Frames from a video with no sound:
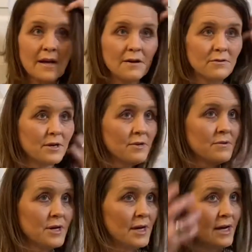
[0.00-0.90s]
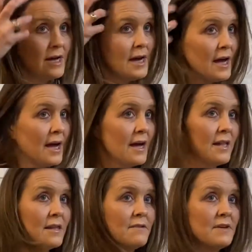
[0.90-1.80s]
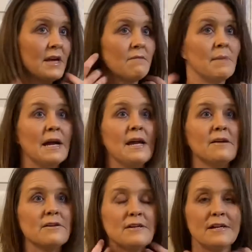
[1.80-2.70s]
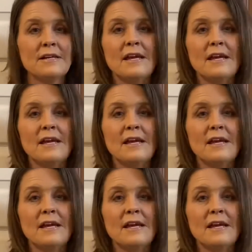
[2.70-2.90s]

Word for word: I don't know. I love to have my hair done.